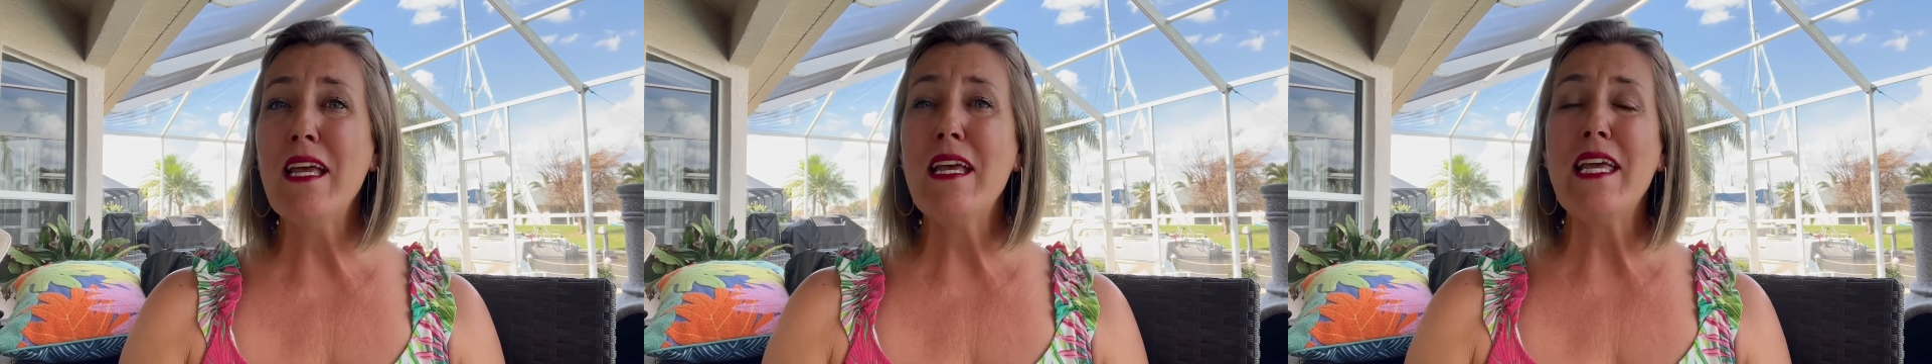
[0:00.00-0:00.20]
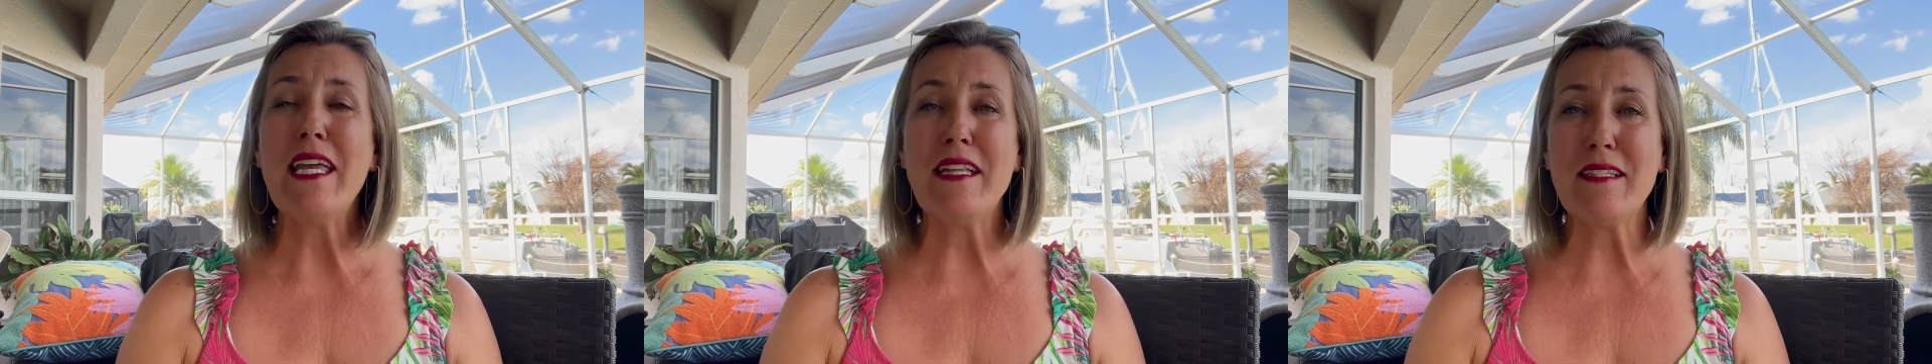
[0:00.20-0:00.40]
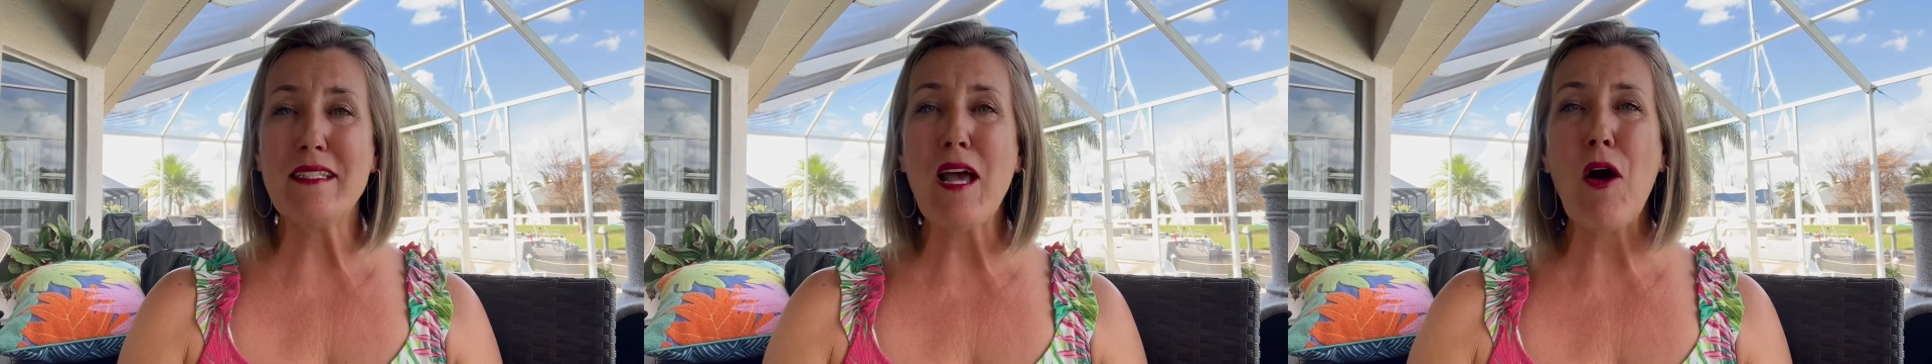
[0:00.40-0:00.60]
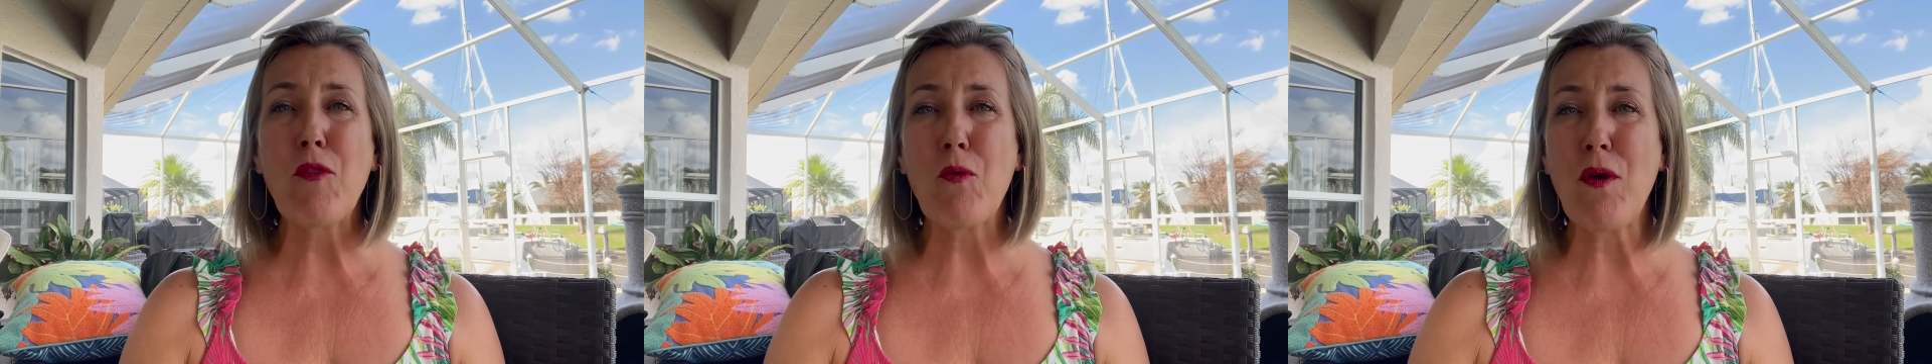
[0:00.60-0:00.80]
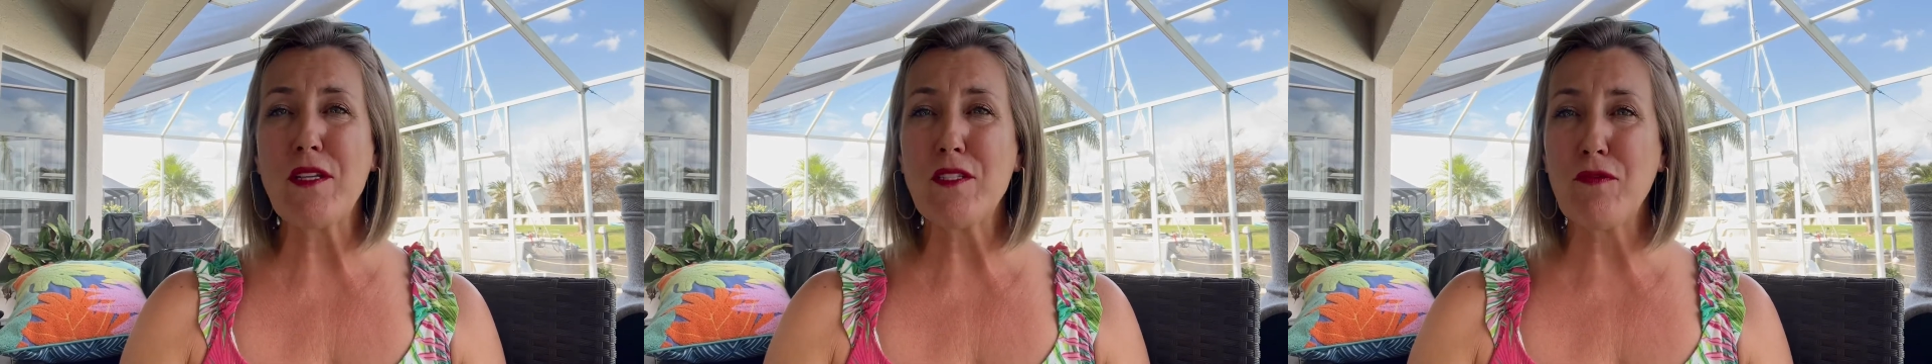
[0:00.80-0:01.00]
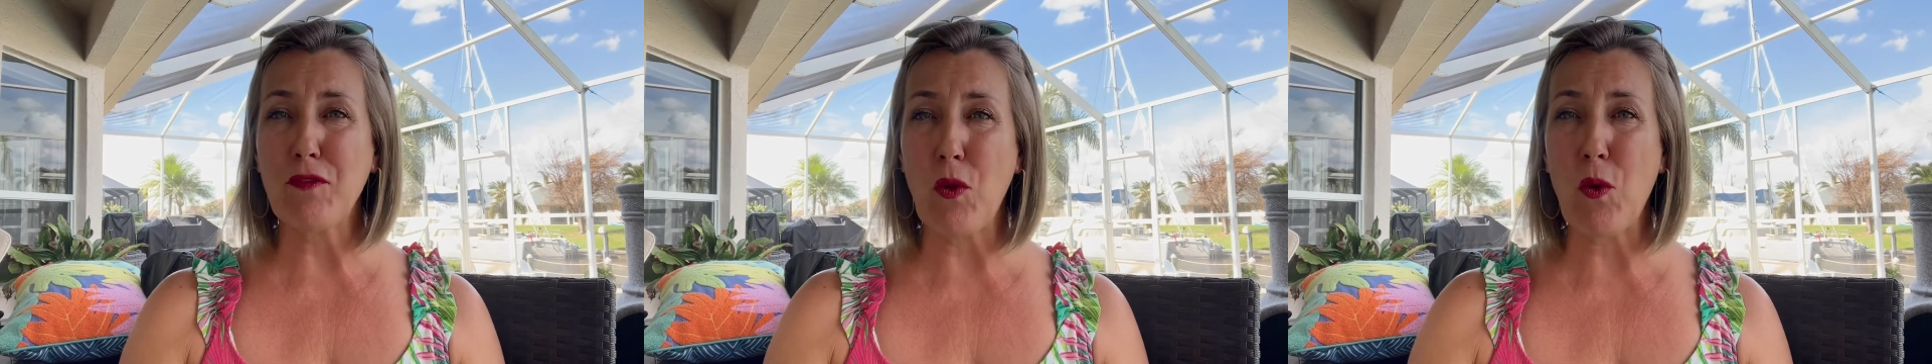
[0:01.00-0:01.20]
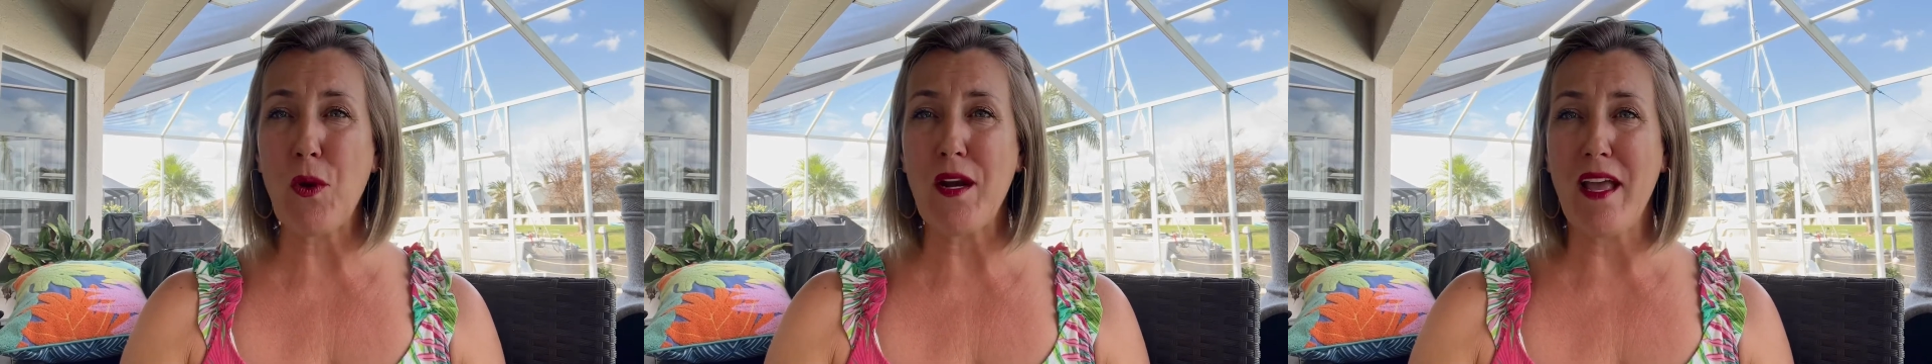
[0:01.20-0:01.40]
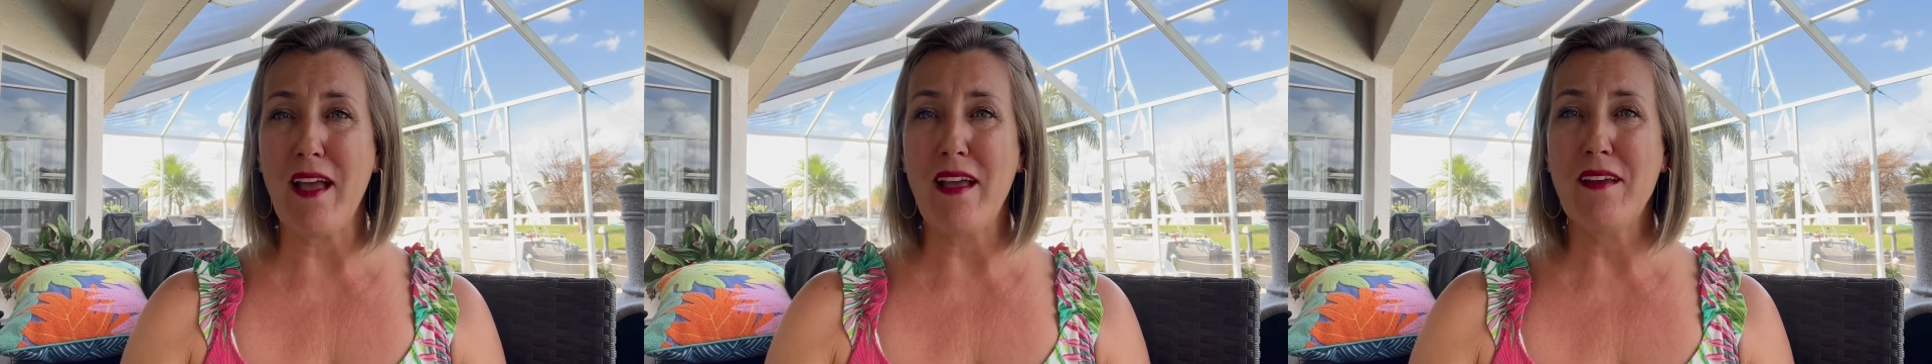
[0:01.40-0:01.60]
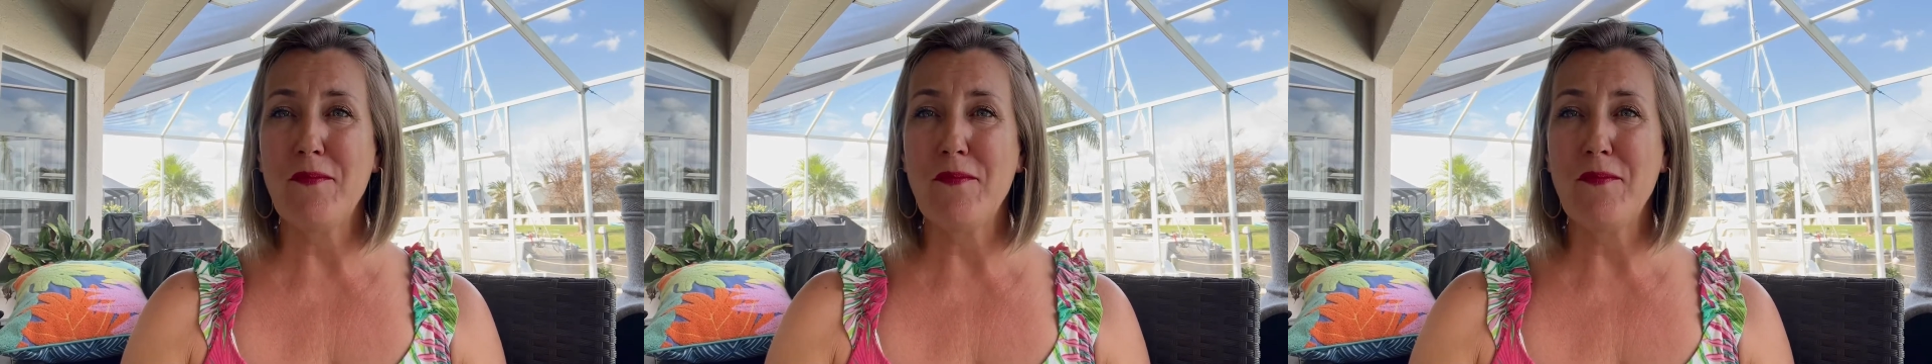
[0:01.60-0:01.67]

in Southwest Florida.